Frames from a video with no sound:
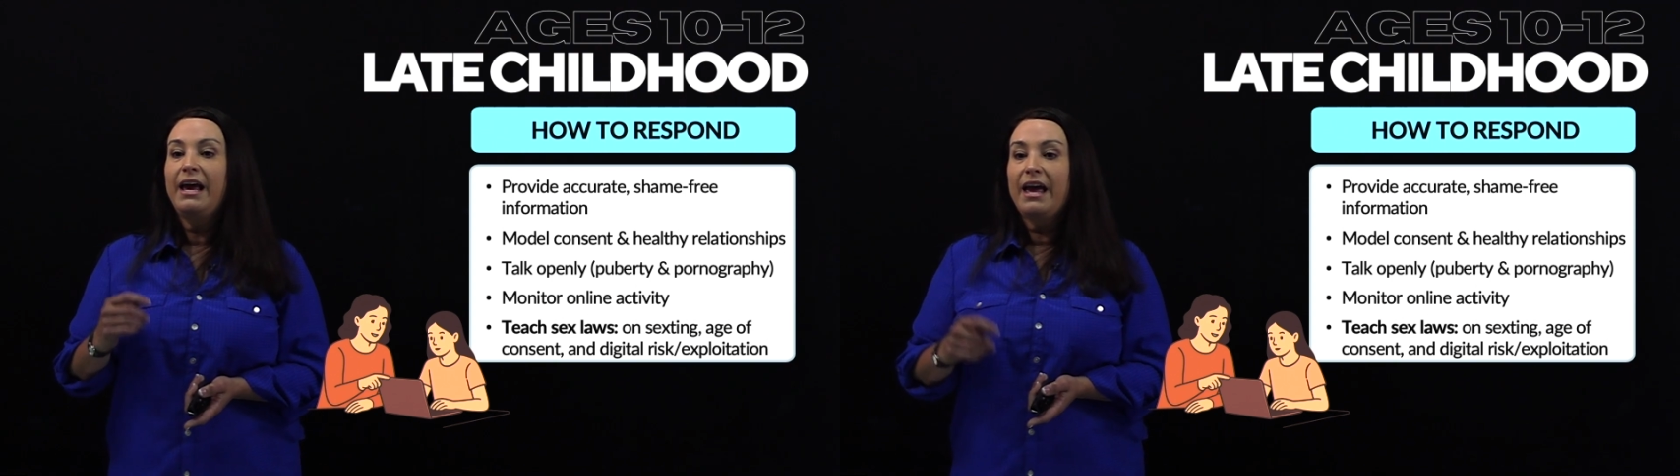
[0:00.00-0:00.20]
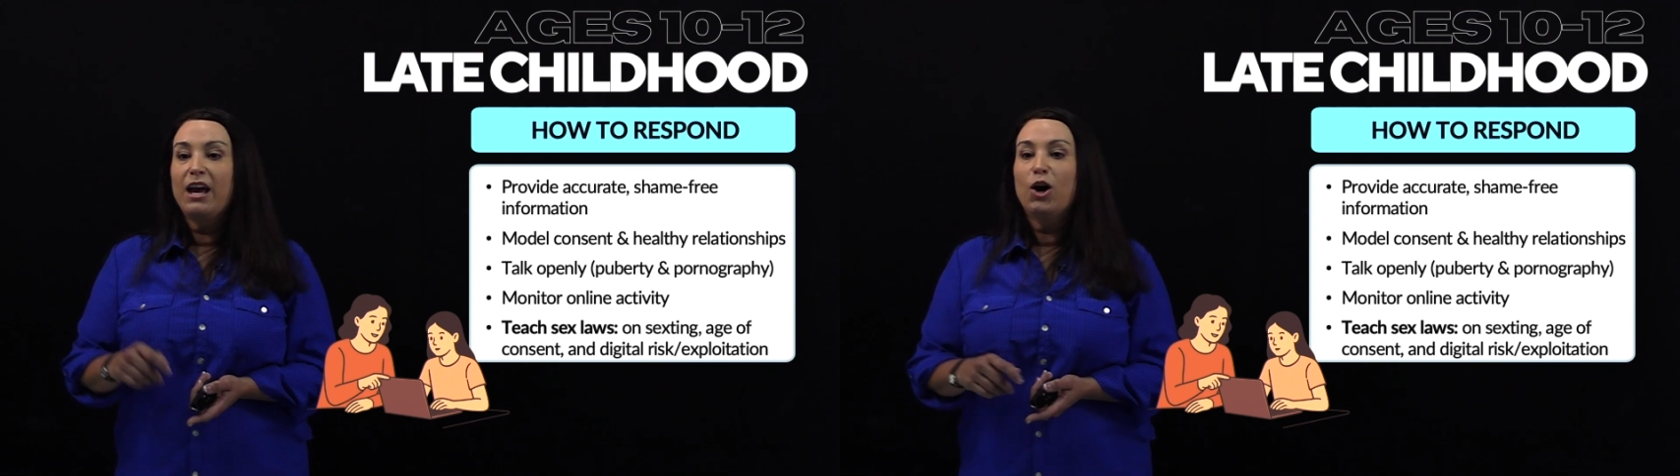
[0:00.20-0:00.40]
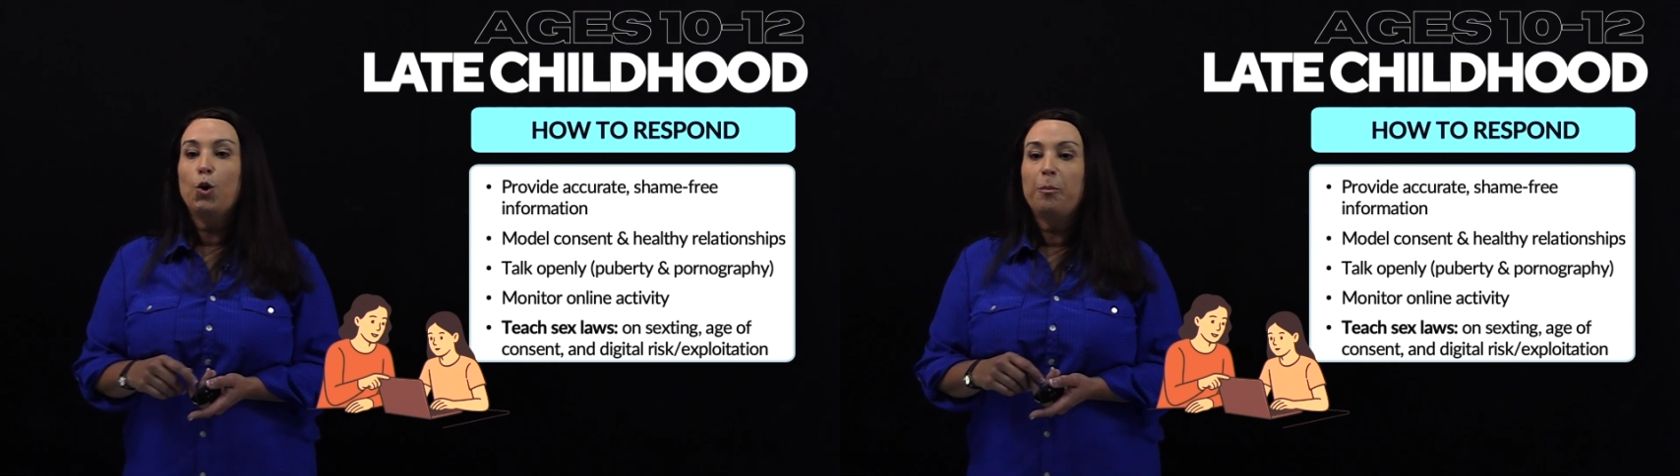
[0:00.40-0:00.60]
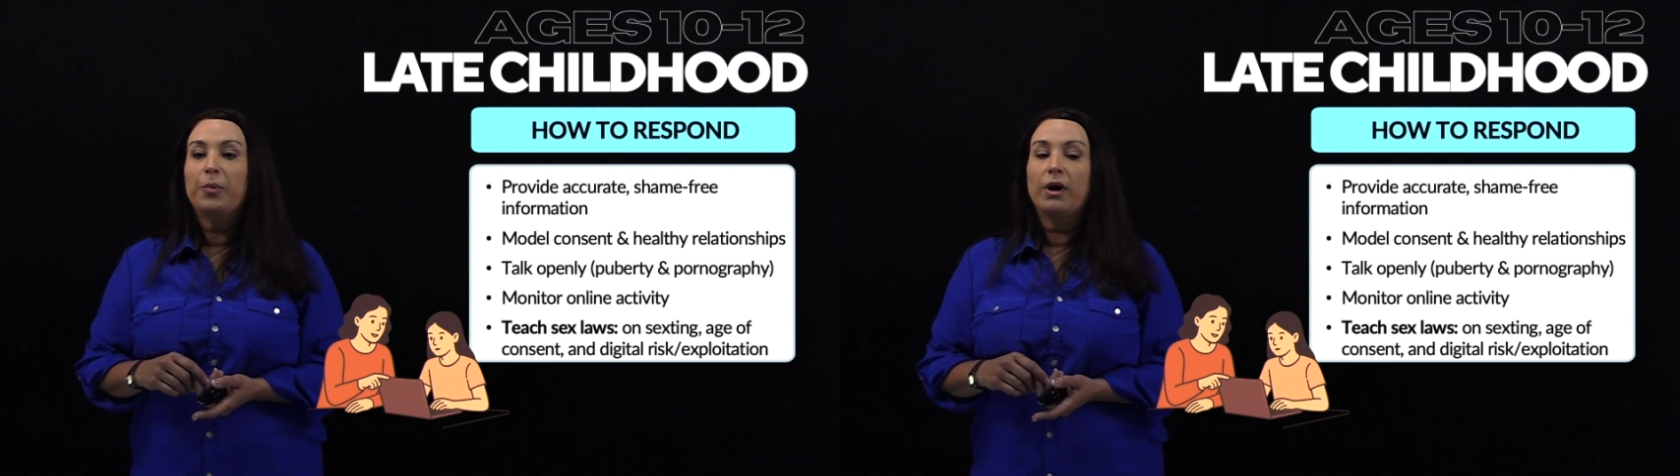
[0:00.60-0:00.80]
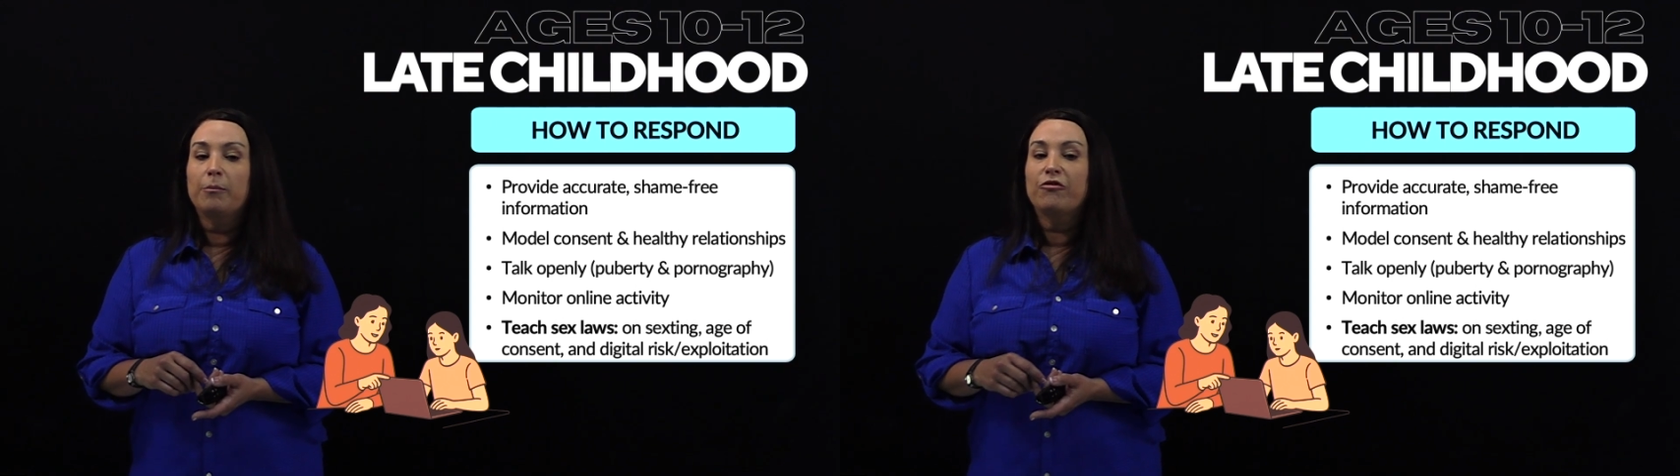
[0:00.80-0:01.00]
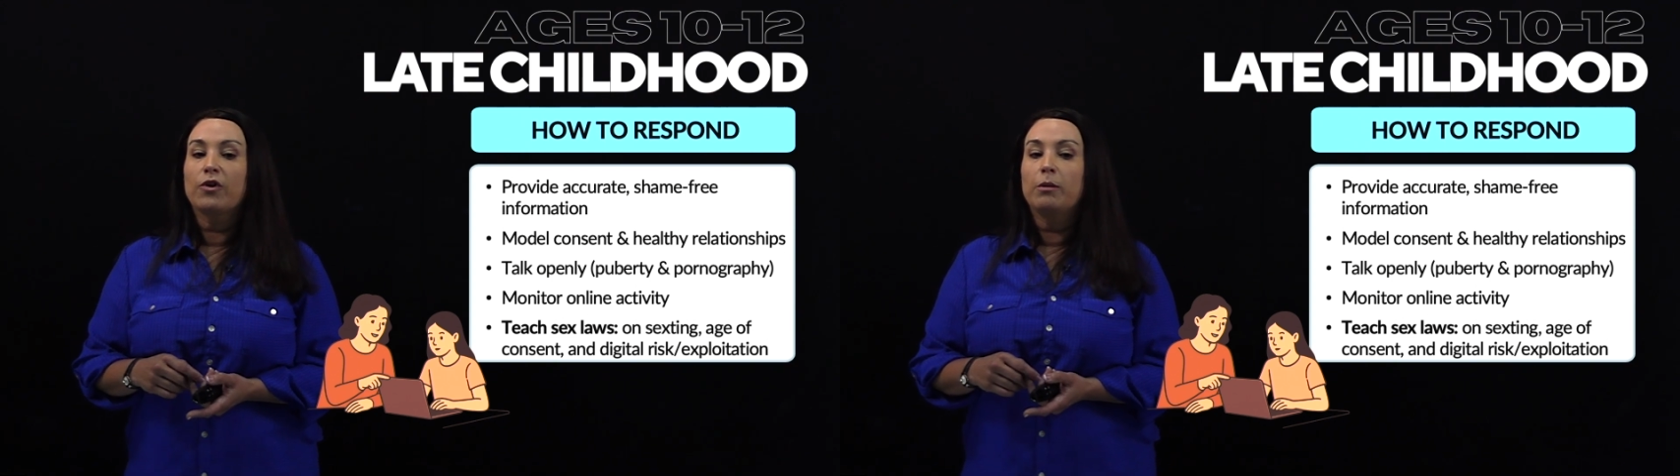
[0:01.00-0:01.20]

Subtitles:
help from